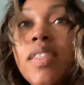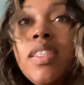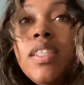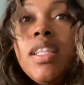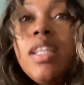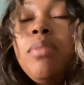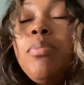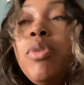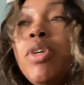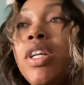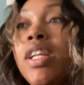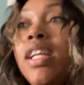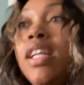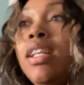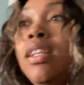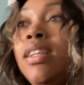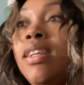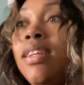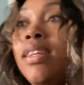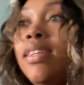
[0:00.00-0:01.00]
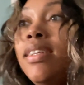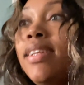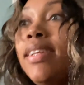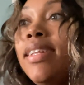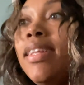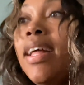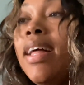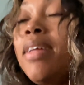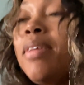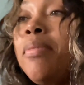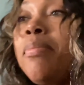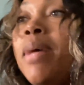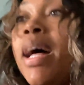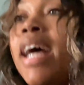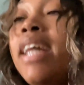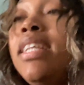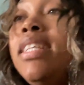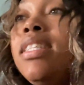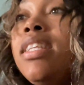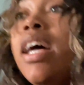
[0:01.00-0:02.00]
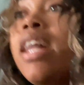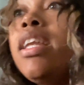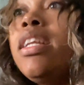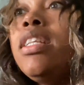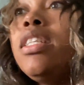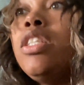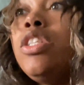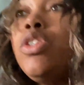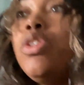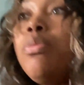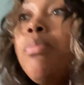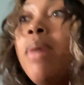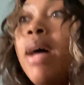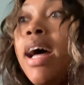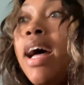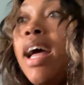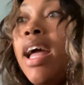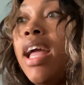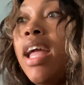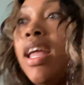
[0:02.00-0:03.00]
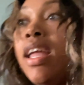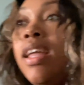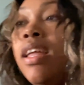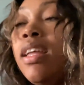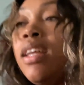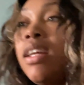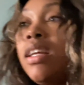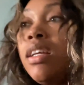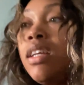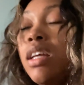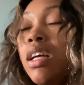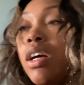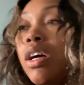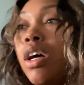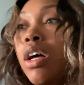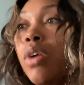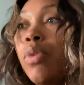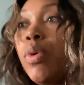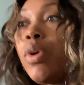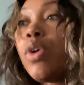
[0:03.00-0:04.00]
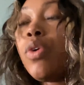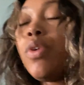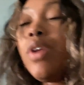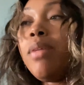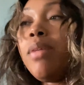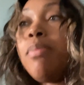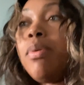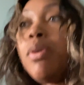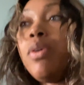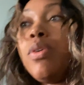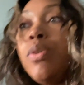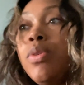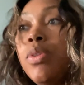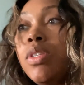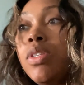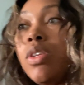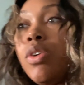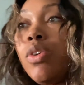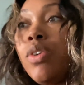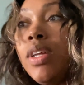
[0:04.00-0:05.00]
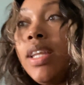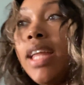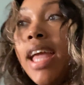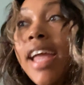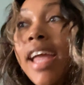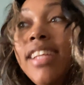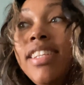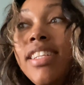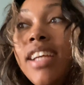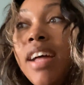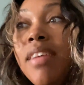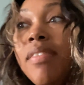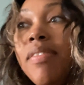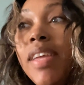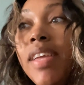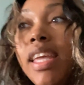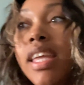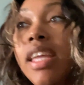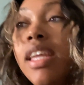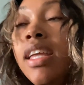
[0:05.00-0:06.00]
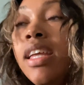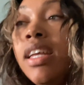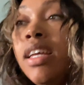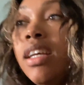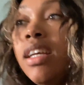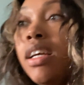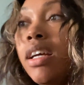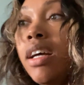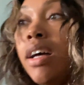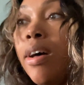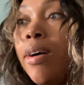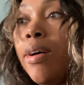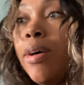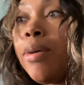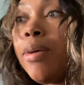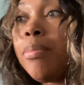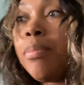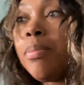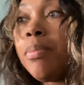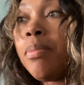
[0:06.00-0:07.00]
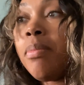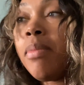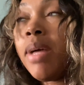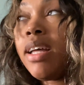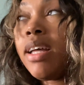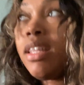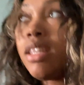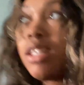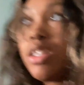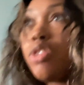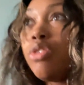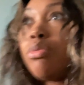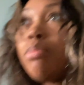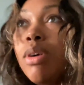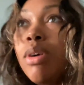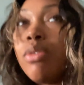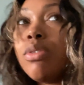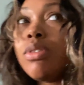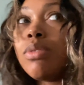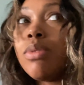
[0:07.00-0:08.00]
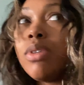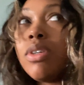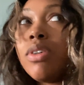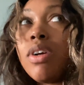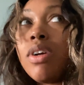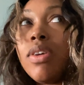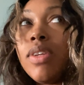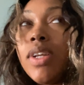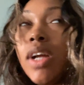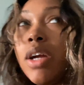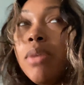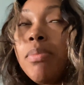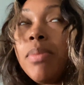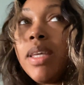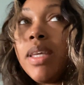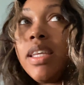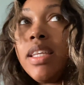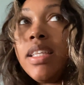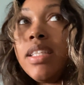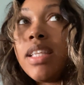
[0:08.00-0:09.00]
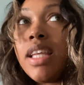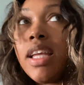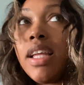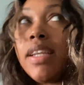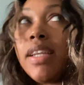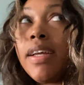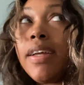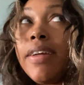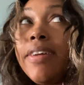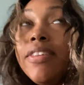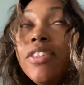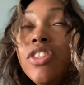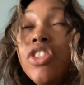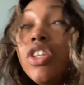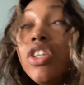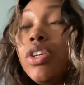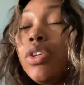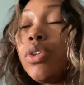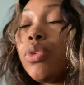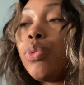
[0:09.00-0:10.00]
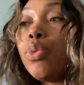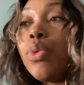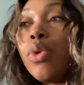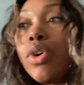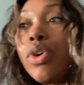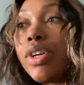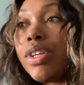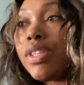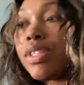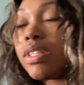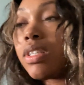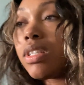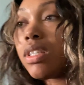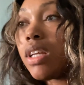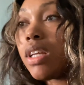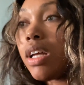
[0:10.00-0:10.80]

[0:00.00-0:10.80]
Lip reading: Good morning. I decided to do my recorded post on HIV. My other two posts were on herpes and genital warts.